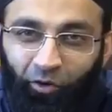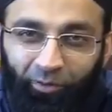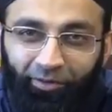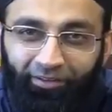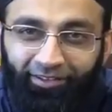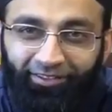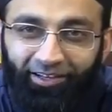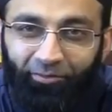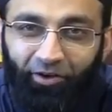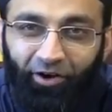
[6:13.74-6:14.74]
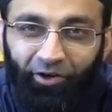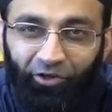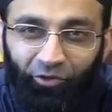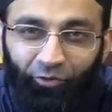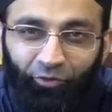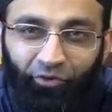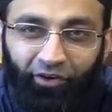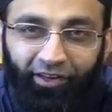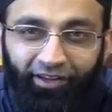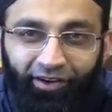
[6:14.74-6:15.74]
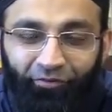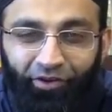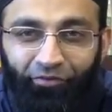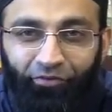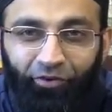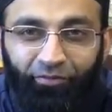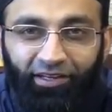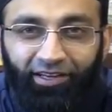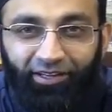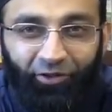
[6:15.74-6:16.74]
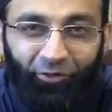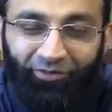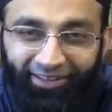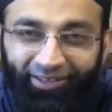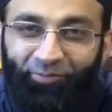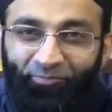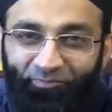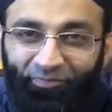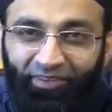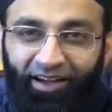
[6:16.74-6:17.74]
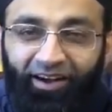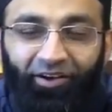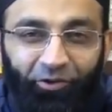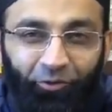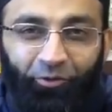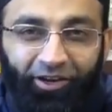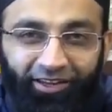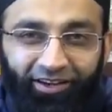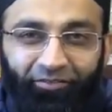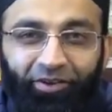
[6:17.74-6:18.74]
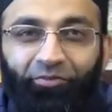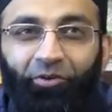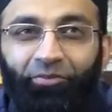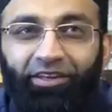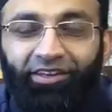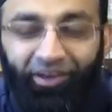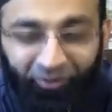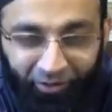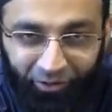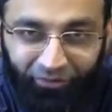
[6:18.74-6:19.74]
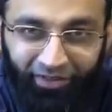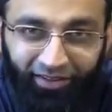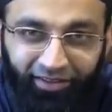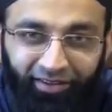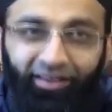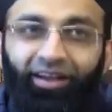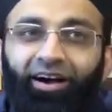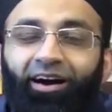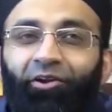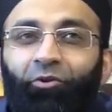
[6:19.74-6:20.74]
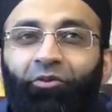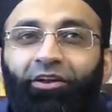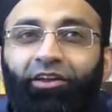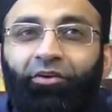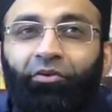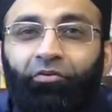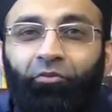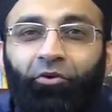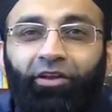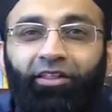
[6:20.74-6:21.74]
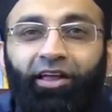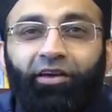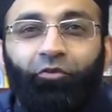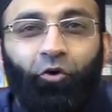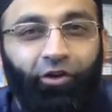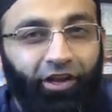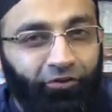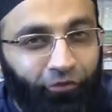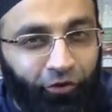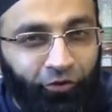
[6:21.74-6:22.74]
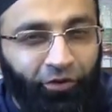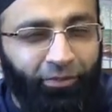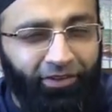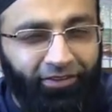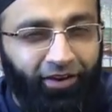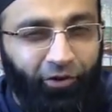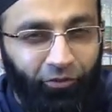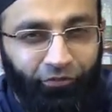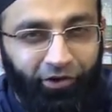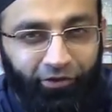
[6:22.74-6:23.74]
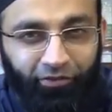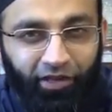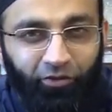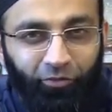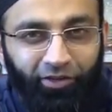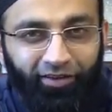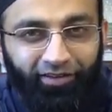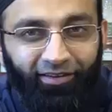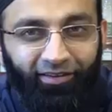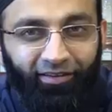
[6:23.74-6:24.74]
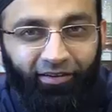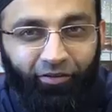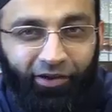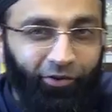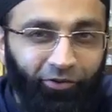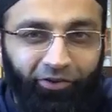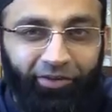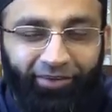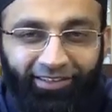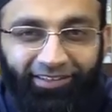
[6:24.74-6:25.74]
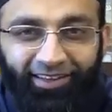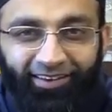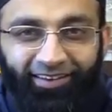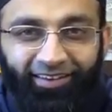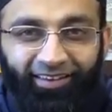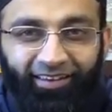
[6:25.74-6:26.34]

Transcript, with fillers: Umar ibn al-Khattab, are you running away from the qadr of Allah? Are you running away from the decree of Allah? Are you running away from what Allah have ordained for you? It means, are you afraid of death, Umar? Why are you not coming inside?